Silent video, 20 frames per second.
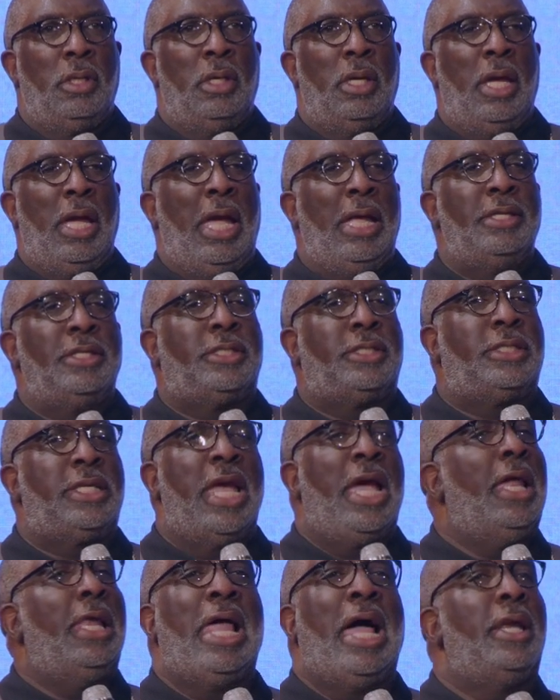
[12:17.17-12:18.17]
and
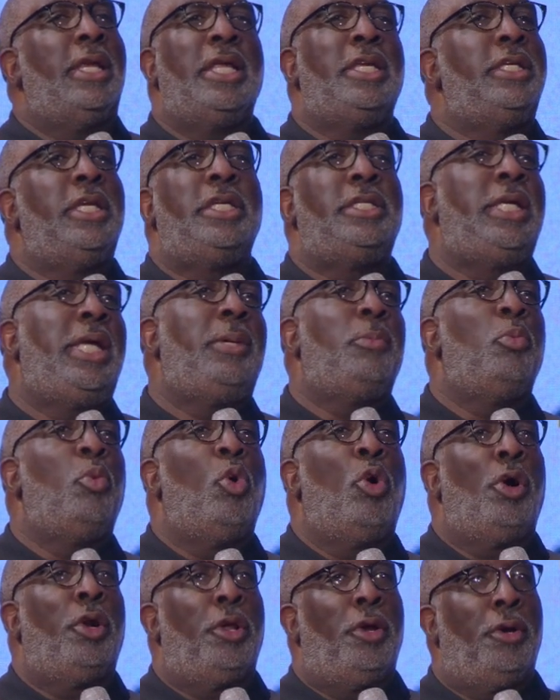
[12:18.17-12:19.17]
sail out into deep
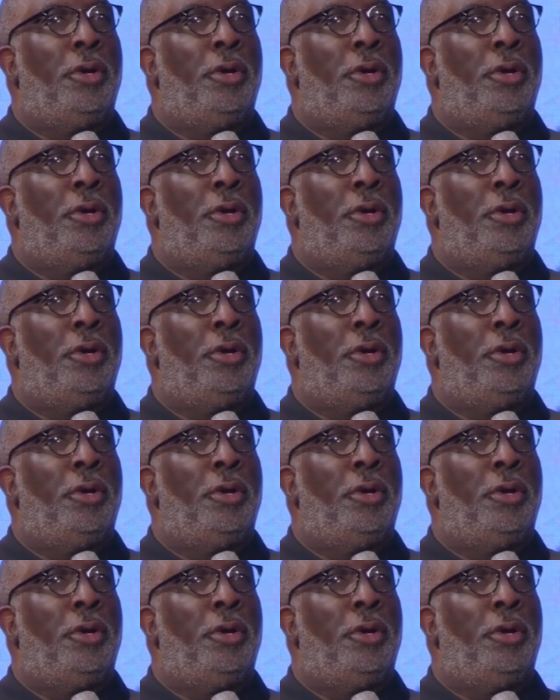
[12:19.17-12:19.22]
water.